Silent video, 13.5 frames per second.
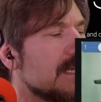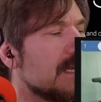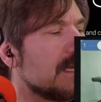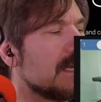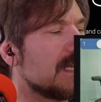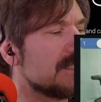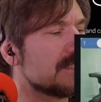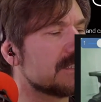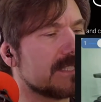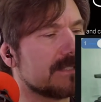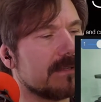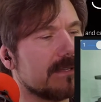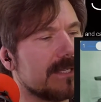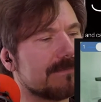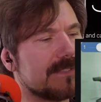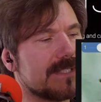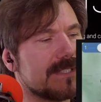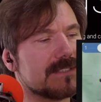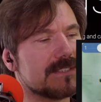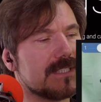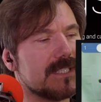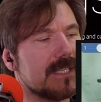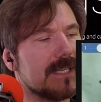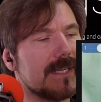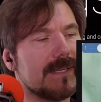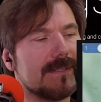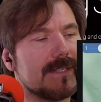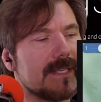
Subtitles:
Instead of the left-hand side,